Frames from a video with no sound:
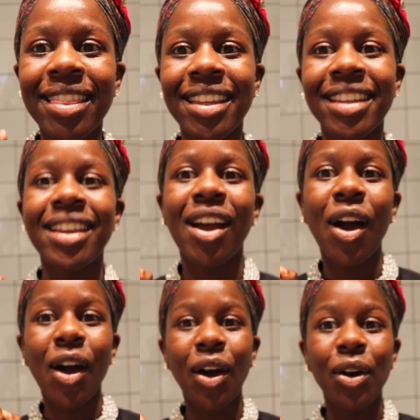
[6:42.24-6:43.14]
The
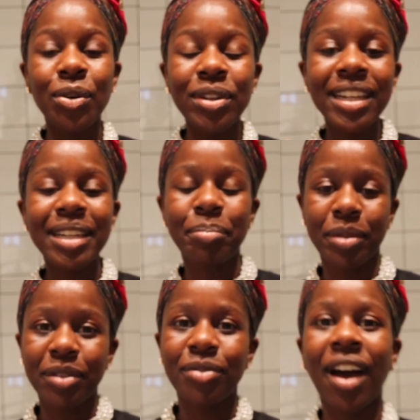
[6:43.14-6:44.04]
only
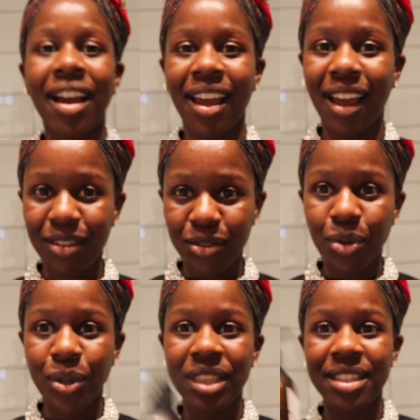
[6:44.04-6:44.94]
beef I
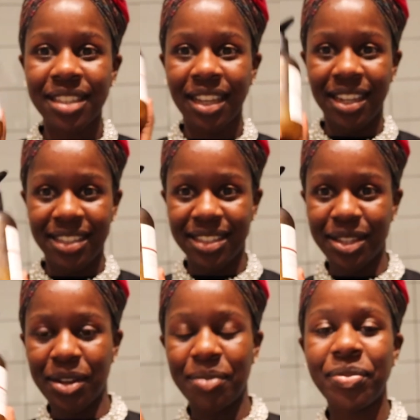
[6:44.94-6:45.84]
have with this
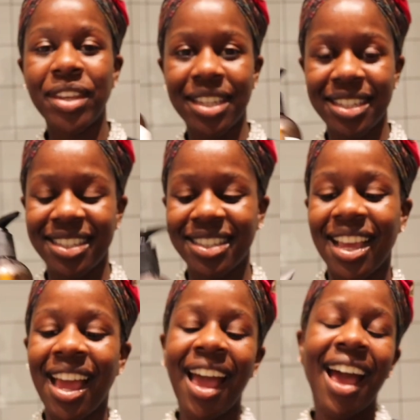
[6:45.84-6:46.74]
cleanser is
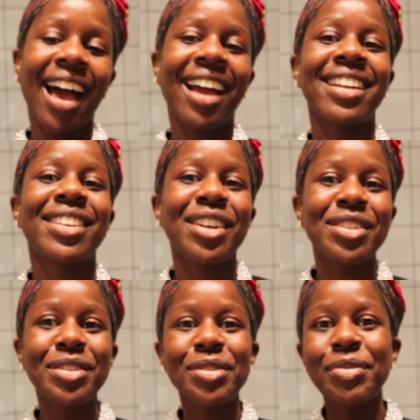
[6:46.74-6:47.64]
it
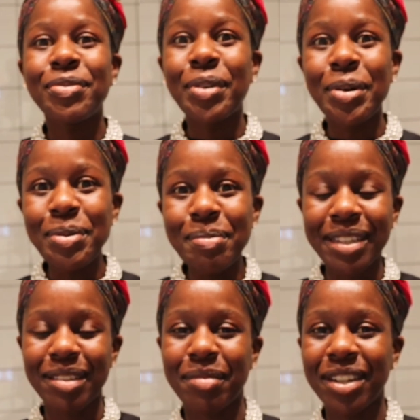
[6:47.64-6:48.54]
doesn't foam
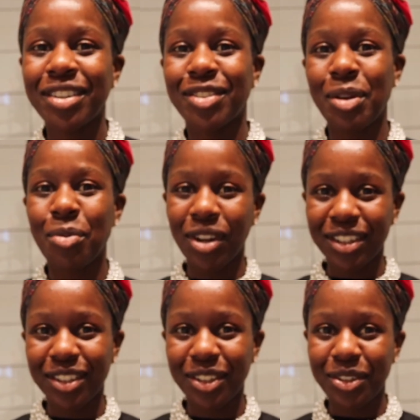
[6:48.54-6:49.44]
as much as I
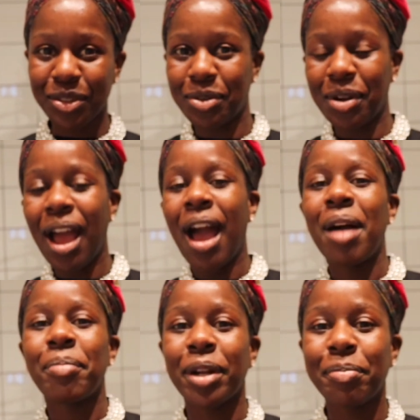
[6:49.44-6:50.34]
want it to,
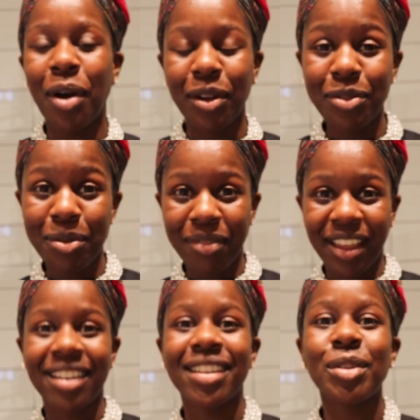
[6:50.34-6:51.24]
but apart from
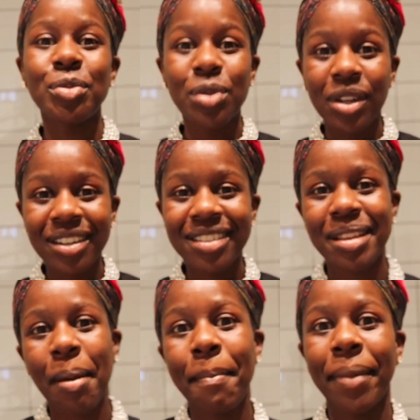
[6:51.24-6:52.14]
that, it
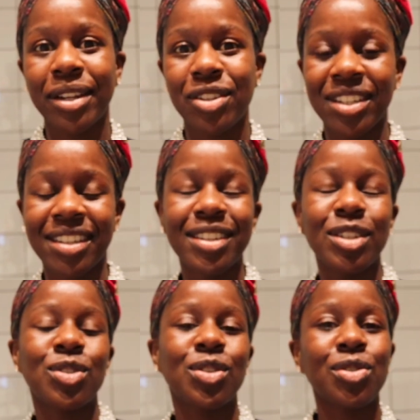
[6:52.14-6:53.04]
works magic. It
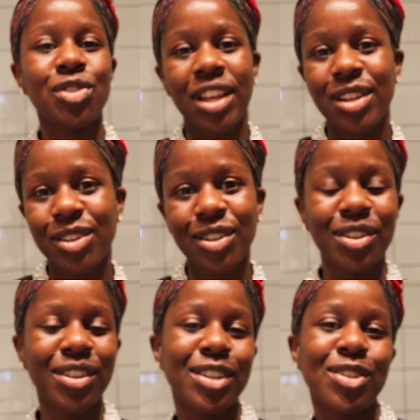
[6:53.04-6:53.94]
is so
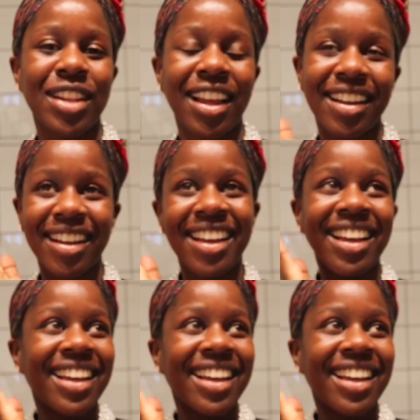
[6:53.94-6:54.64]
gentle, it's like